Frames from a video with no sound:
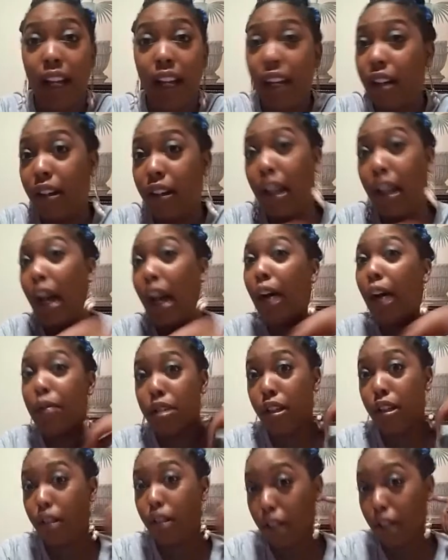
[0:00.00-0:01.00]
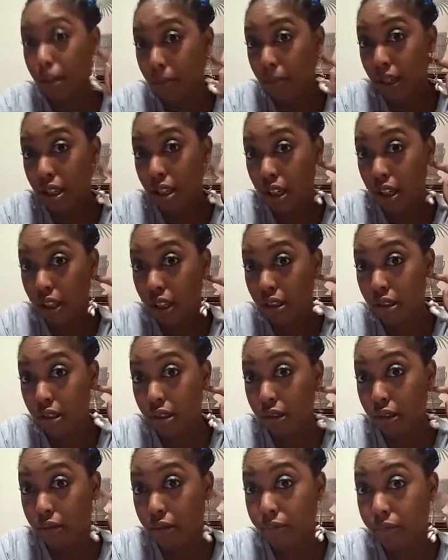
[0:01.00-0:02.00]
ain't gonna lie, I was in the comment section
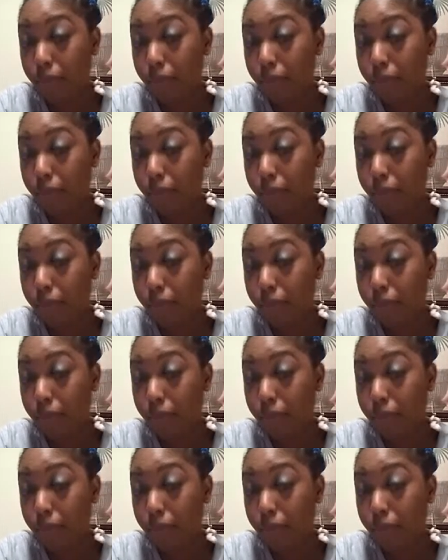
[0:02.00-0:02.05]
too.